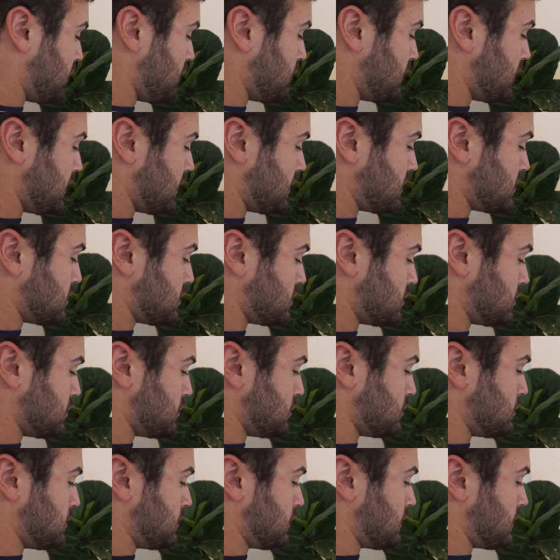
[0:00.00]
you need
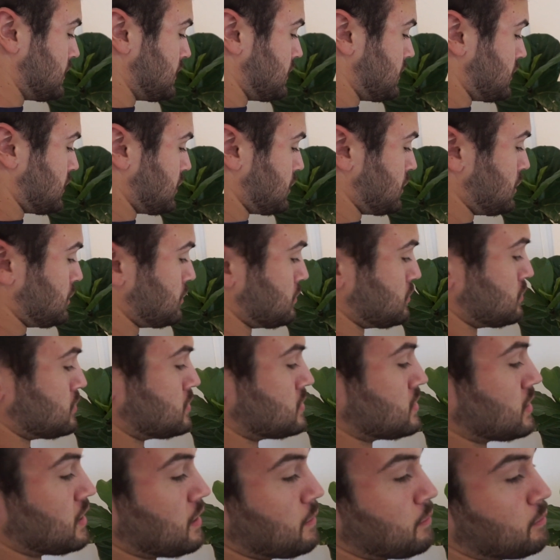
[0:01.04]
to
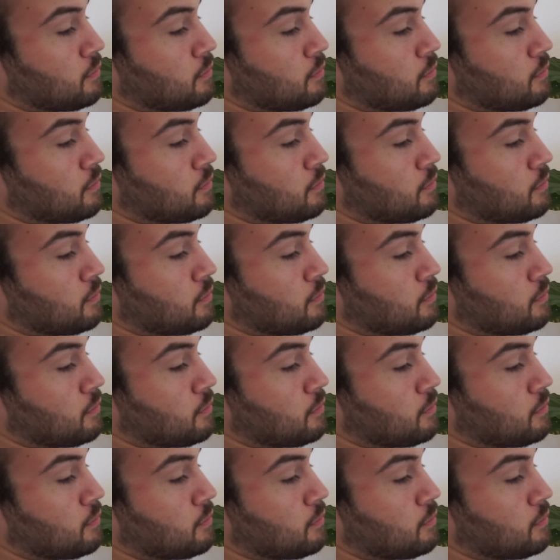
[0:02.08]
use